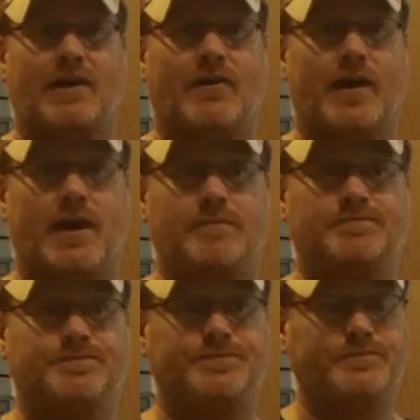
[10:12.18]
going
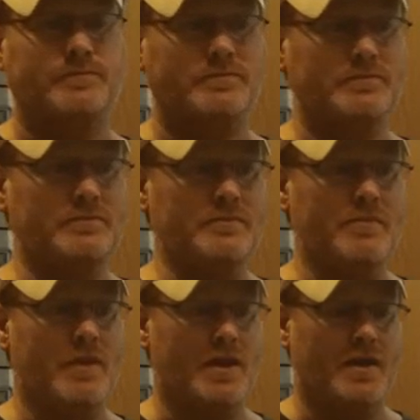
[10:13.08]
on.
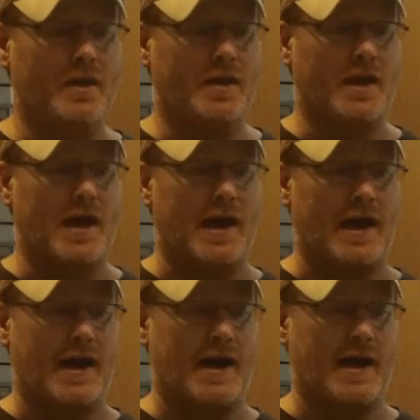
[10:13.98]

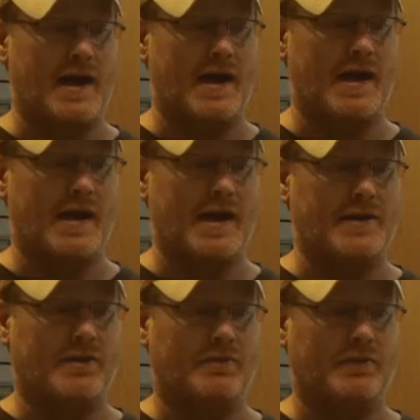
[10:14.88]
I
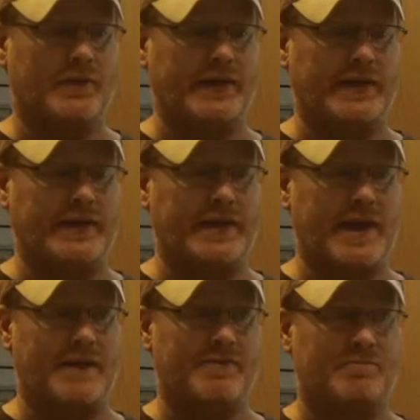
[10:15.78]
don't really
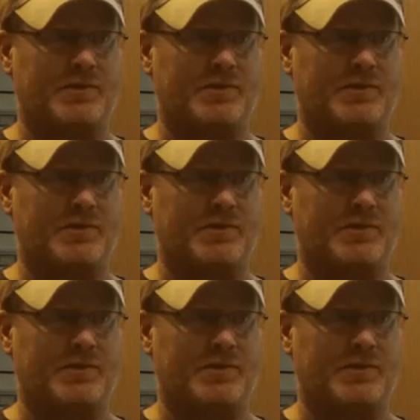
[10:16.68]
have a